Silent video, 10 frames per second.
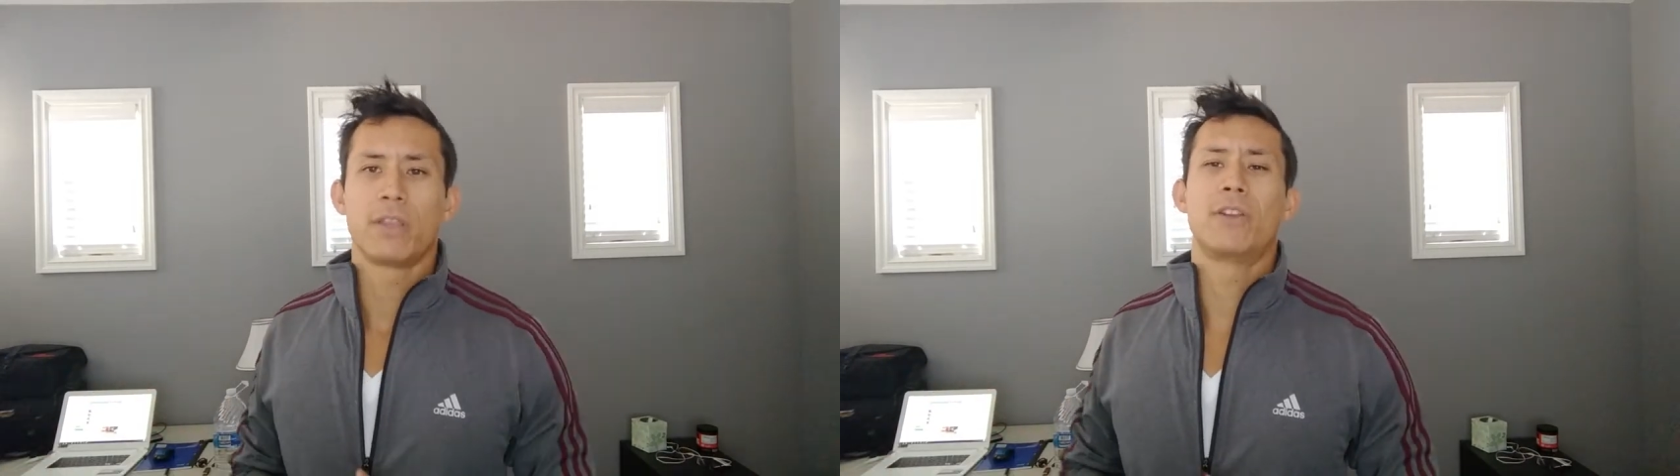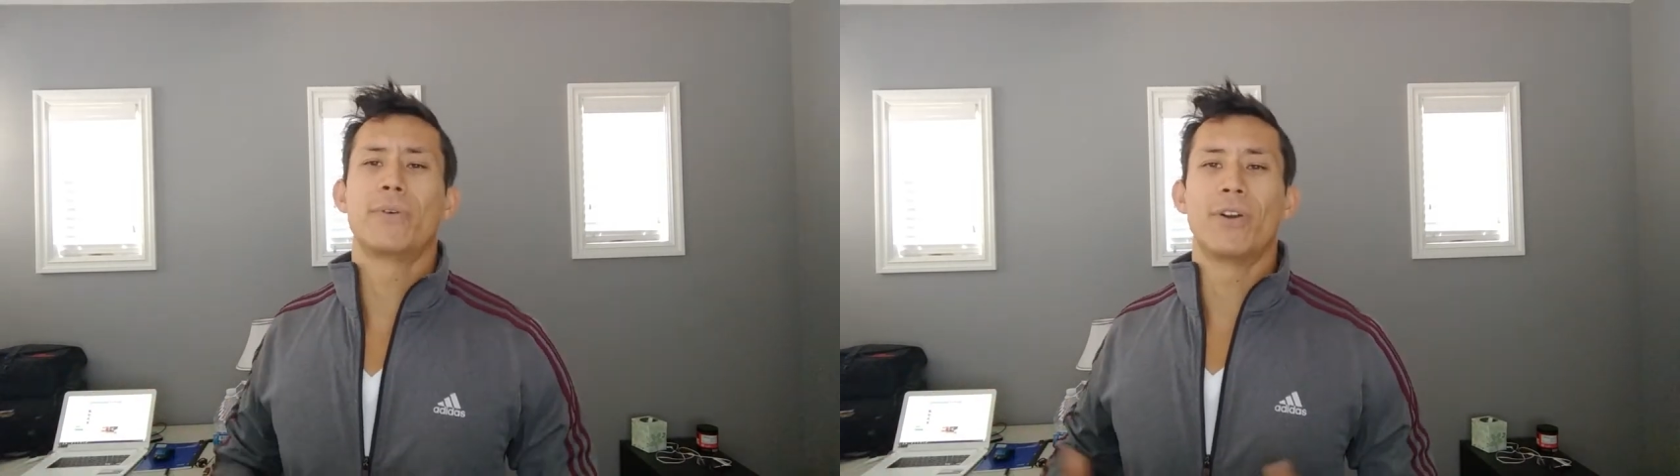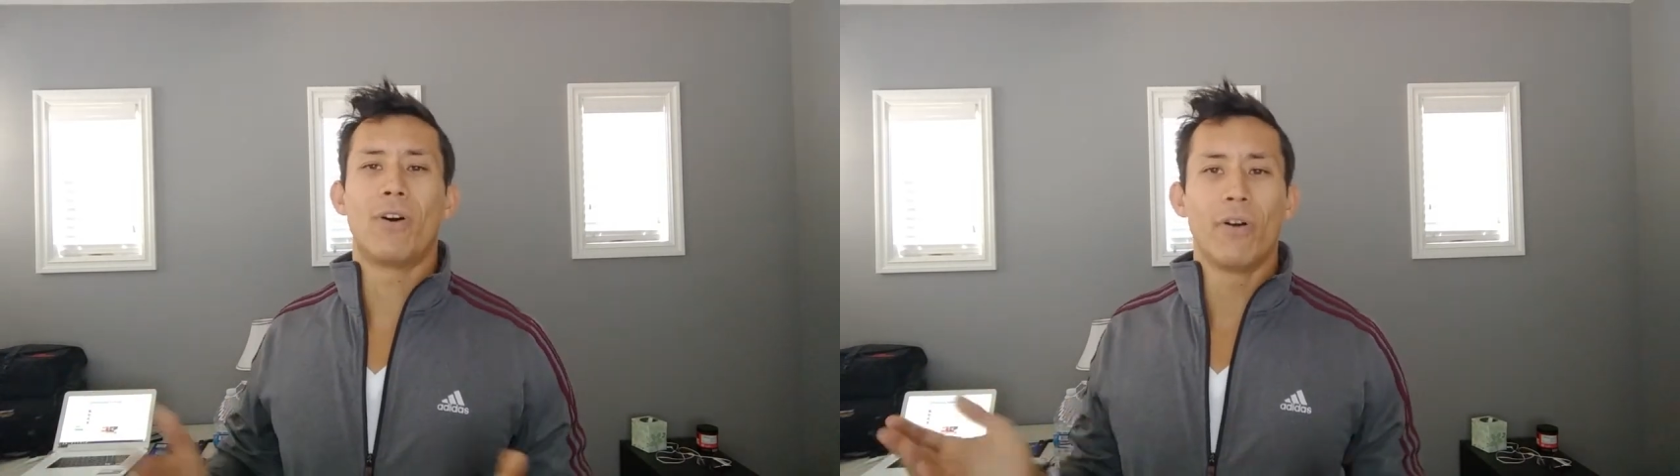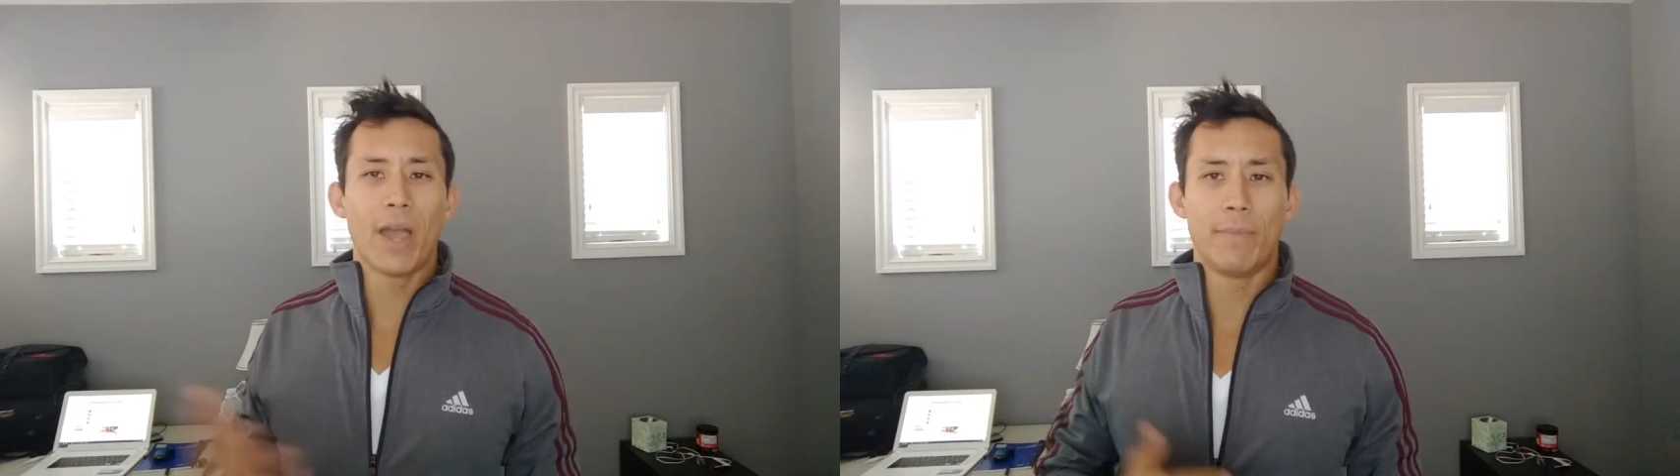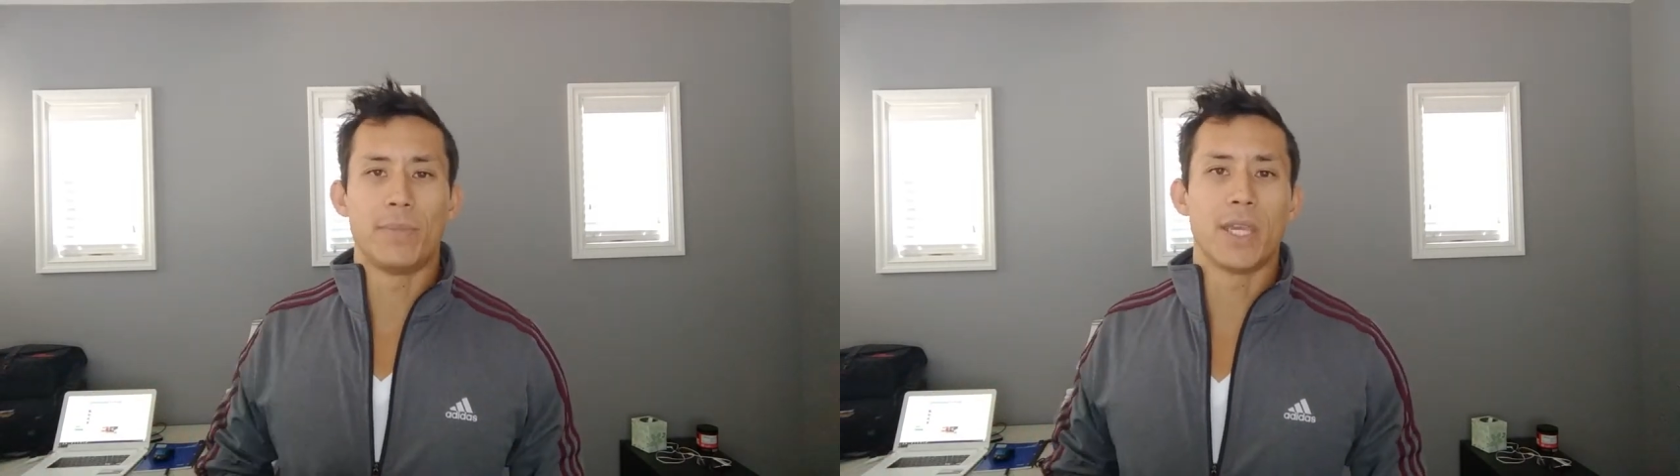and all
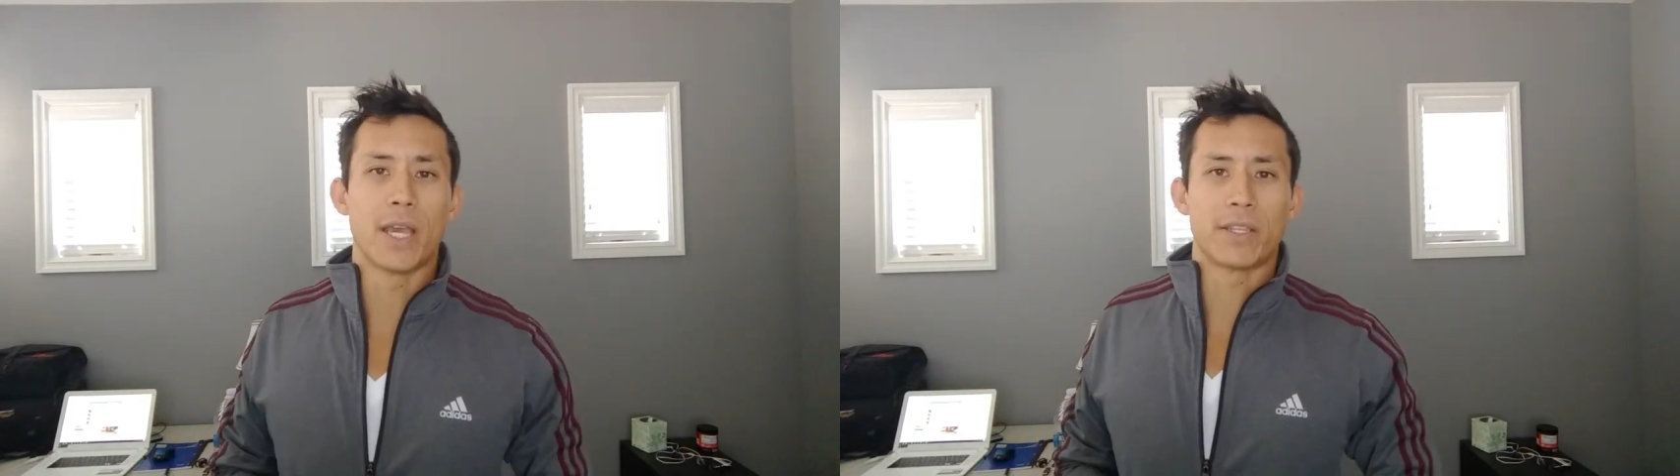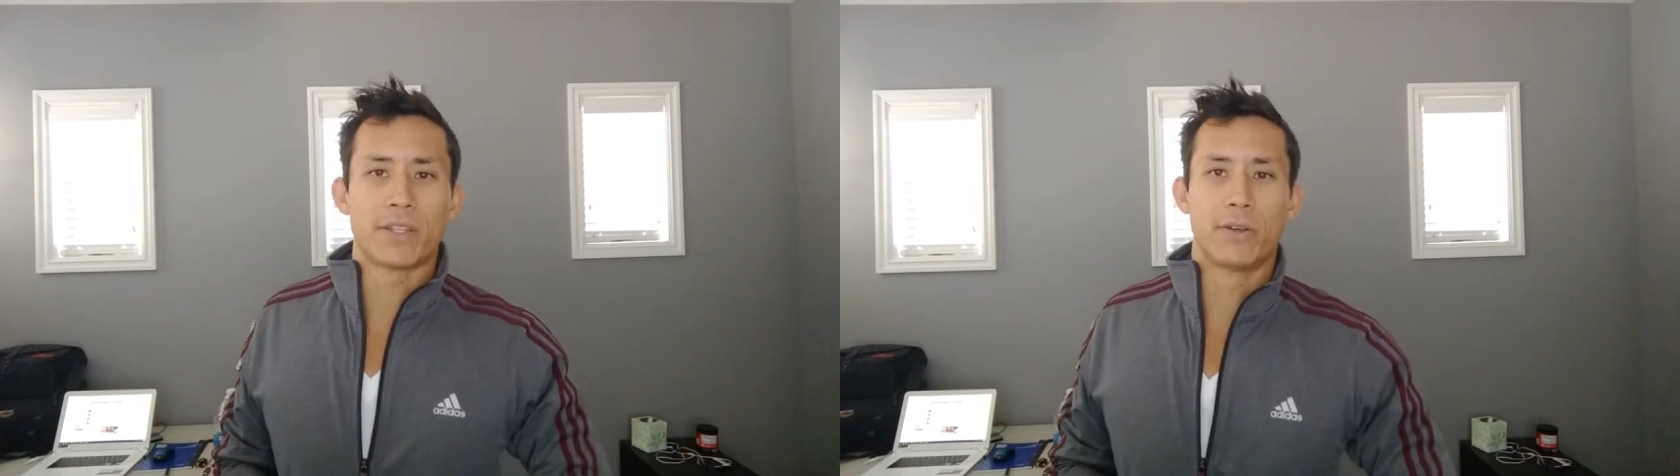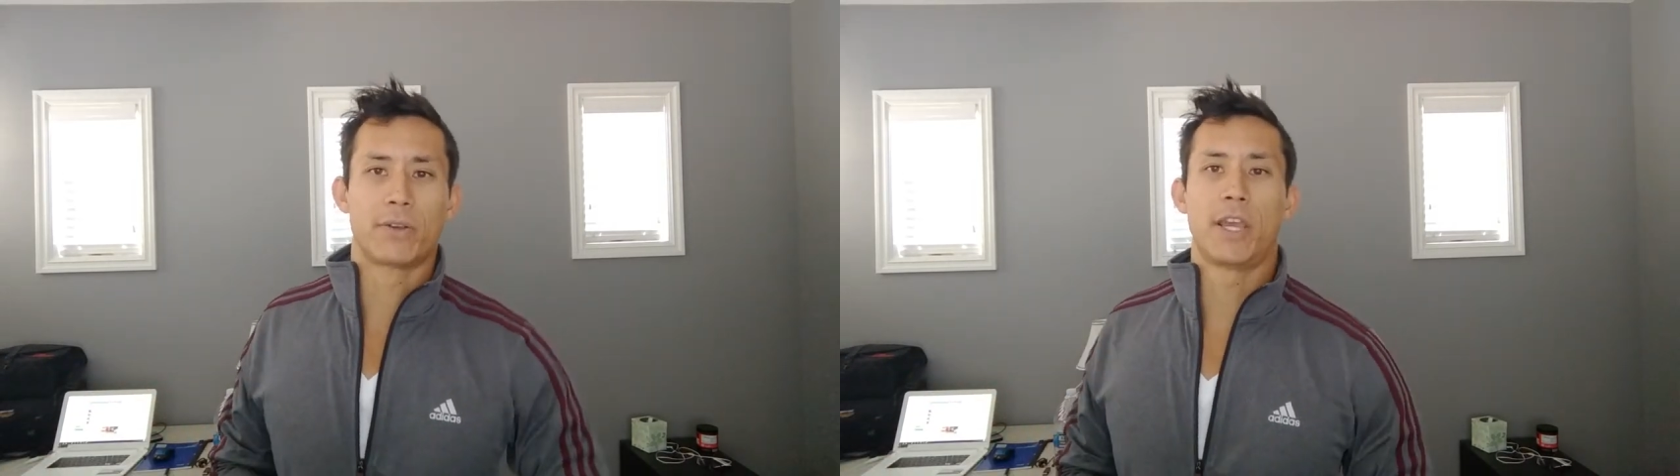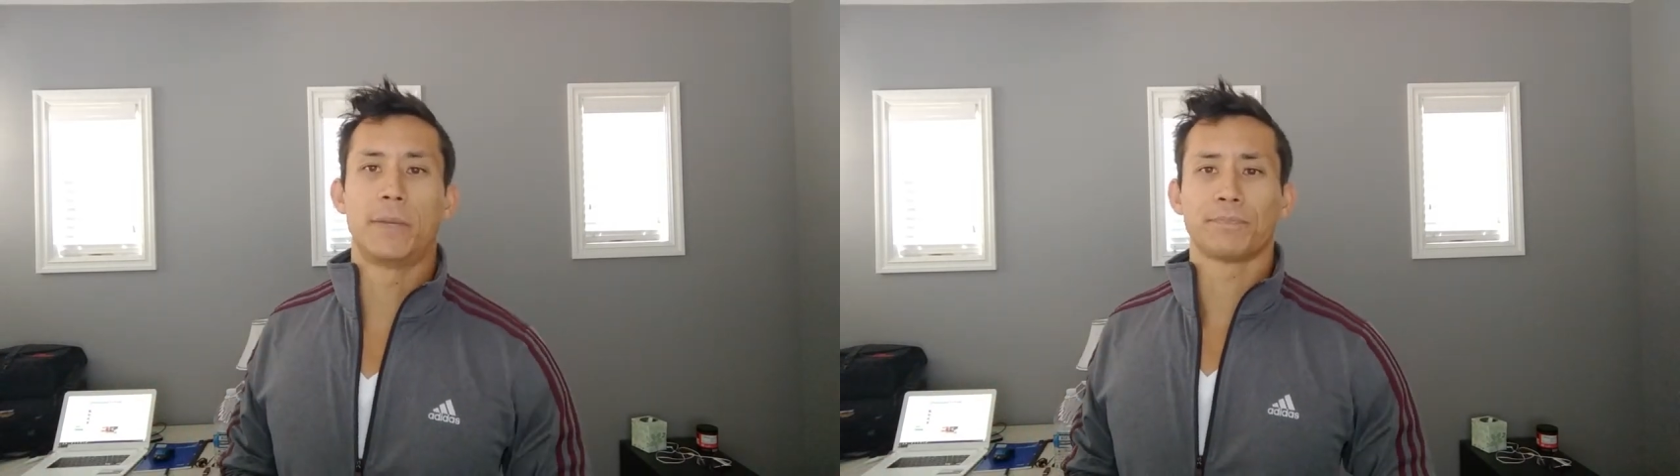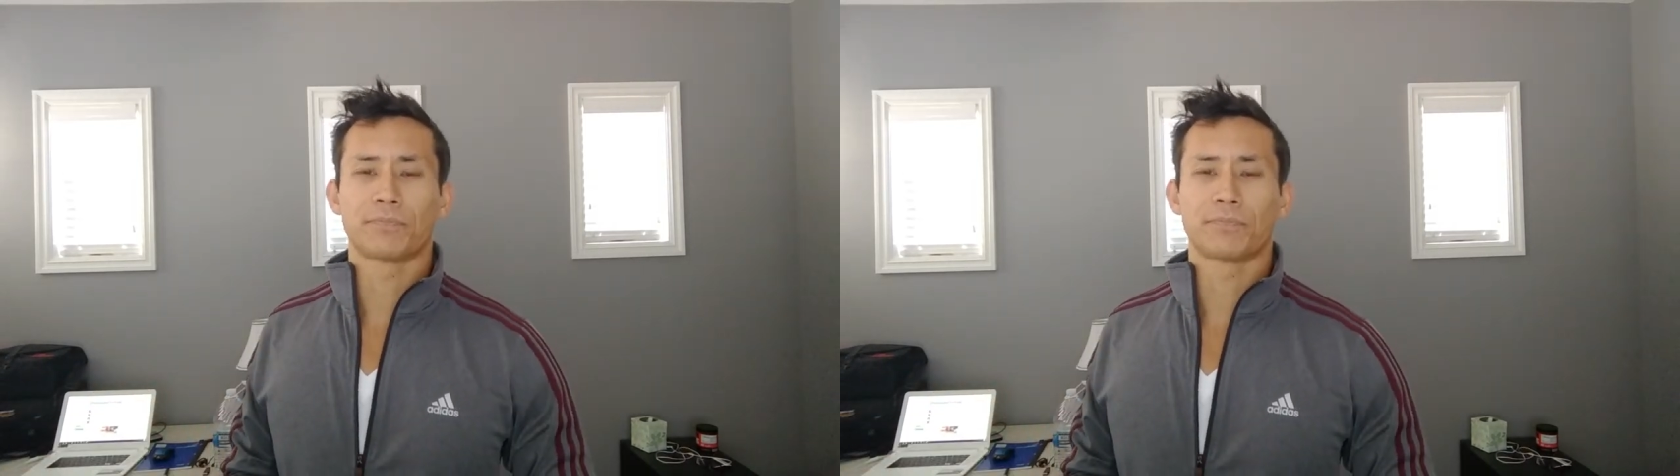that BS, okay?